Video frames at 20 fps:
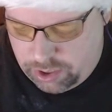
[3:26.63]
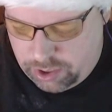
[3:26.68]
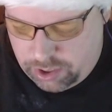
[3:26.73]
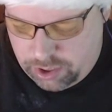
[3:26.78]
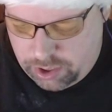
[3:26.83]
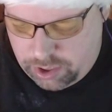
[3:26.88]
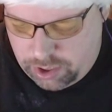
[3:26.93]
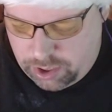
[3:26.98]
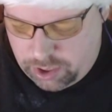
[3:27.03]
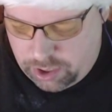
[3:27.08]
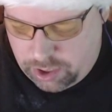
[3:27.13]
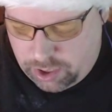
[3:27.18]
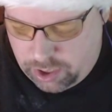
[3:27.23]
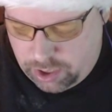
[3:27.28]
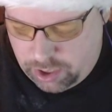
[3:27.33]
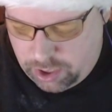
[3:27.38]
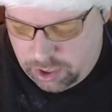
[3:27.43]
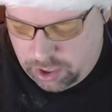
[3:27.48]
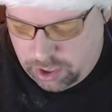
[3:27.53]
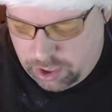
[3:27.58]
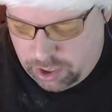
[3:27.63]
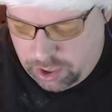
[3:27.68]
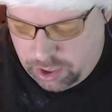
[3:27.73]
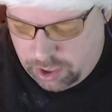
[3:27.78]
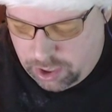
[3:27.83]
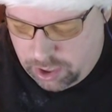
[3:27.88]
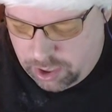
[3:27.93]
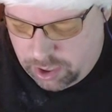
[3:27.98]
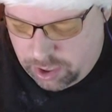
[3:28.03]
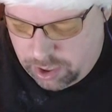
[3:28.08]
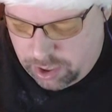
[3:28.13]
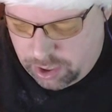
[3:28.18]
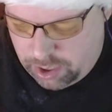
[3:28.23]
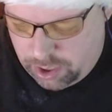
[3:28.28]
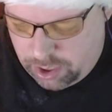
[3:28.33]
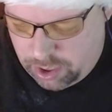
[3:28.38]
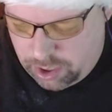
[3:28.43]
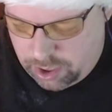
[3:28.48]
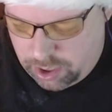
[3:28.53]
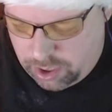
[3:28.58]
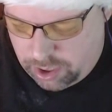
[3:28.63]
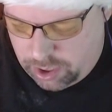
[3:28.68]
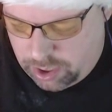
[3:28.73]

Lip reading: [no speech]